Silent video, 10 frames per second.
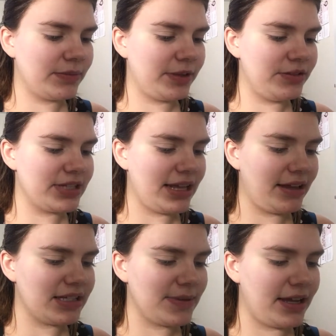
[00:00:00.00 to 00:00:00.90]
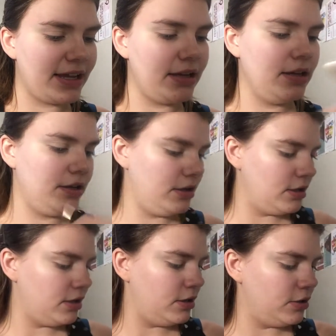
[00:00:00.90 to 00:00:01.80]
I'm gonna use that as my
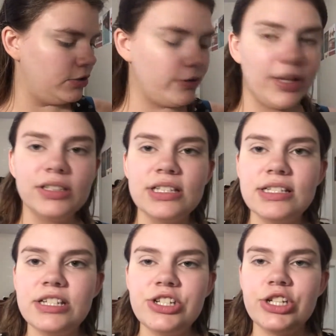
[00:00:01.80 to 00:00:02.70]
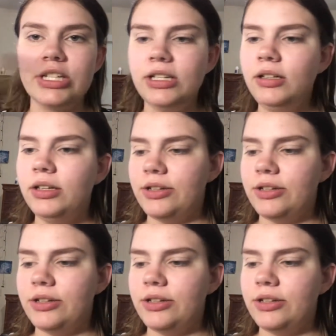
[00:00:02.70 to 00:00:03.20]
transition